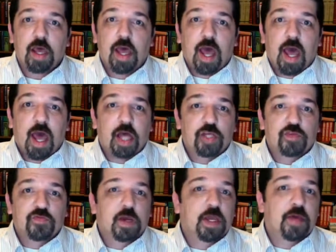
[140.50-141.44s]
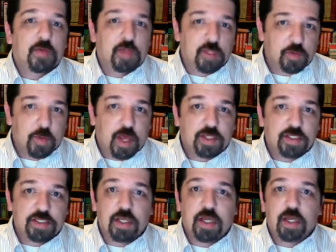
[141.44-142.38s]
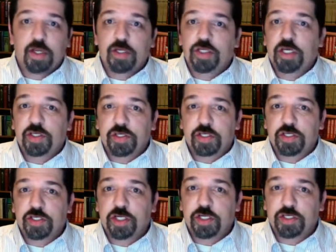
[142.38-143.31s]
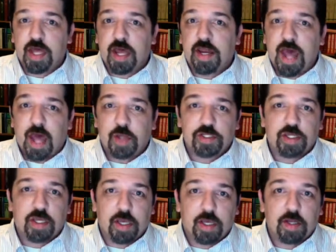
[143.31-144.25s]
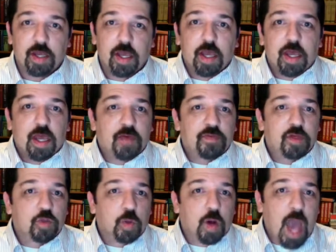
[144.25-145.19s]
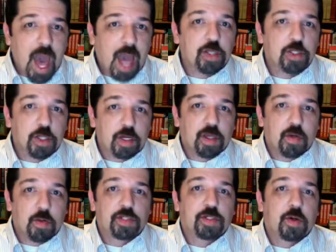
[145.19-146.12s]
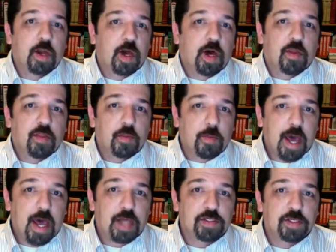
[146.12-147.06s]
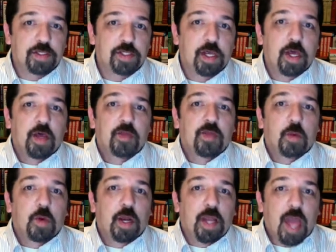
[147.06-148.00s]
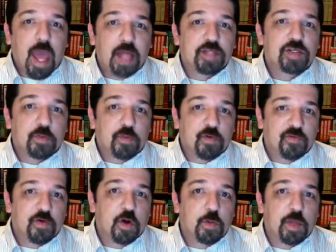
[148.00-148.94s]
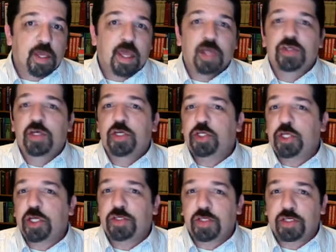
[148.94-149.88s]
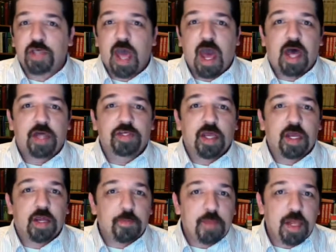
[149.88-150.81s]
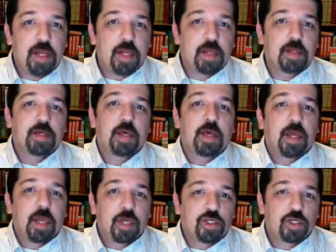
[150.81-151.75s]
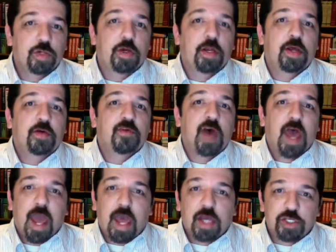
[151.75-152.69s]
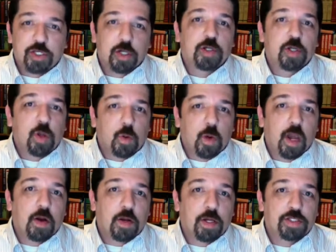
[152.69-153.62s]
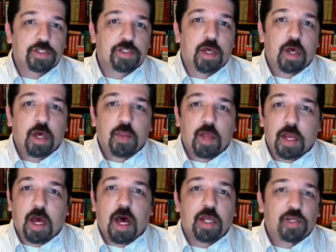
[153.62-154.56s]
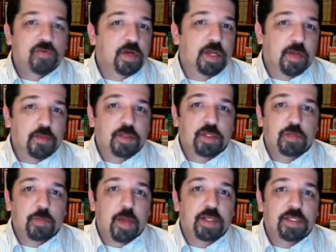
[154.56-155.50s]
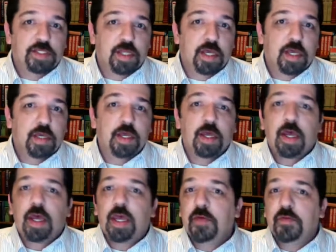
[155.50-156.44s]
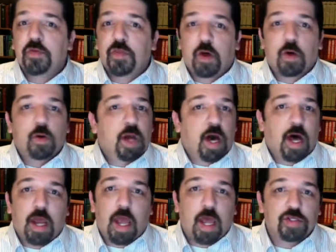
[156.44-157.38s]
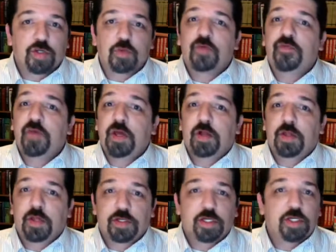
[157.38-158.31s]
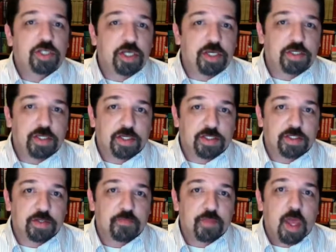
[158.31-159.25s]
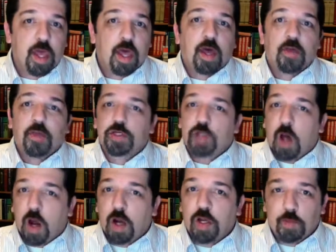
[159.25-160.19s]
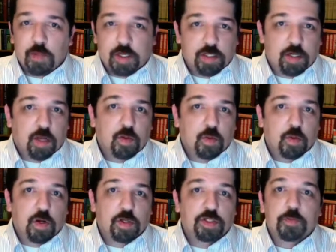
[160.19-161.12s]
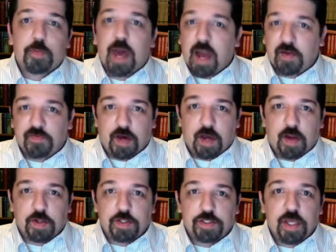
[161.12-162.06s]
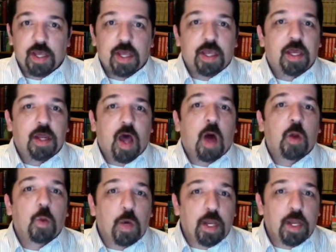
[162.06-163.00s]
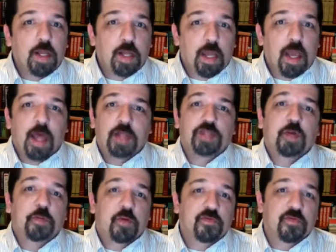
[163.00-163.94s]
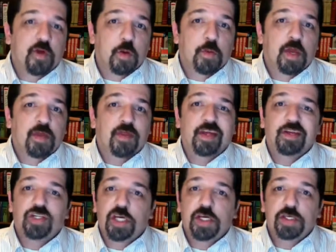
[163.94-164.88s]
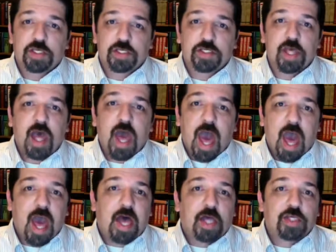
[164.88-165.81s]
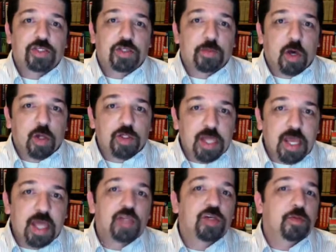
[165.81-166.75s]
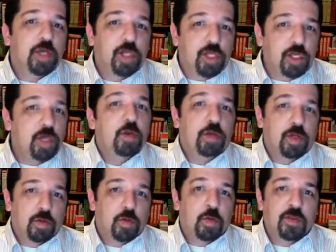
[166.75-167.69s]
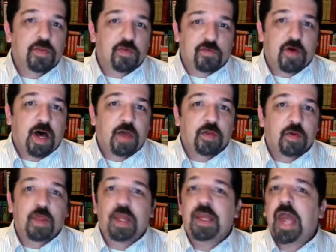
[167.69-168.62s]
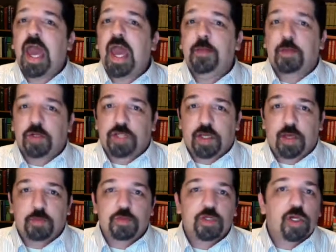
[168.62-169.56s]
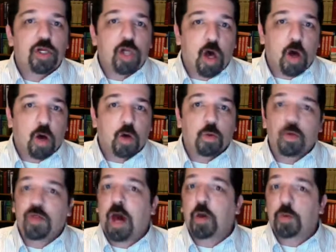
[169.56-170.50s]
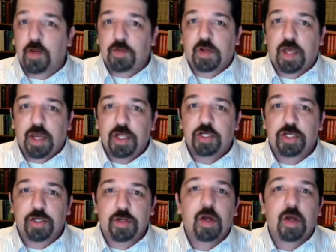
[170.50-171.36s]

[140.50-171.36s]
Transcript: has forgiven this man's sin and Jesus is just announcing it, if this were actually what's going on in the passage, then what it ends up affirming is that Jesus has an immediate, intuitive, and certain awareness that God has forgiven this man's sin, even though God hasn't revealed it to Jesus. This argument, in other words, backfires. It unwittingly ends up affirming that Jesus has the most intimate union with the Father that enables him to know without revelation